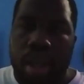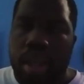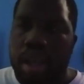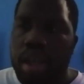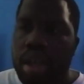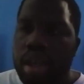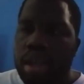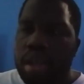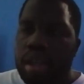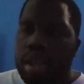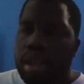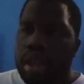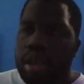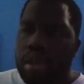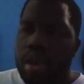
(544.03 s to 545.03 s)
Like,
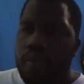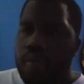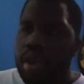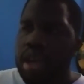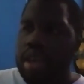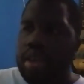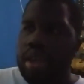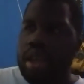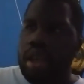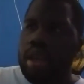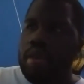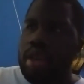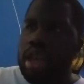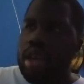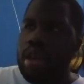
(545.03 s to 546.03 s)
you ran
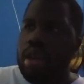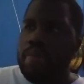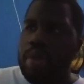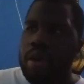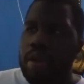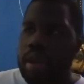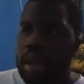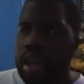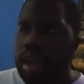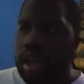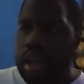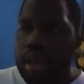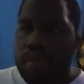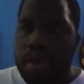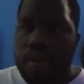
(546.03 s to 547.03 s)
Daniel Elbow
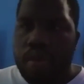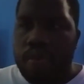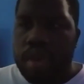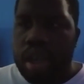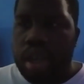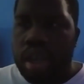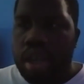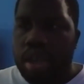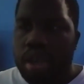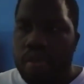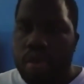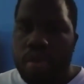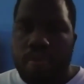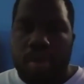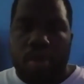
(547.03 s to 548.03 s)
out of the WWE,
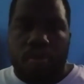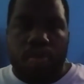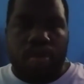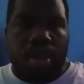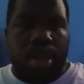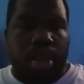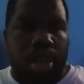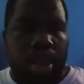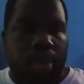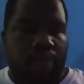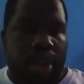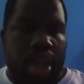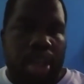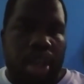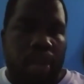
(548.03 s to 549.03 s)
you almost ruined
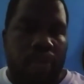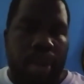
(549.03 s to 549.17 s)
Seth Rollins'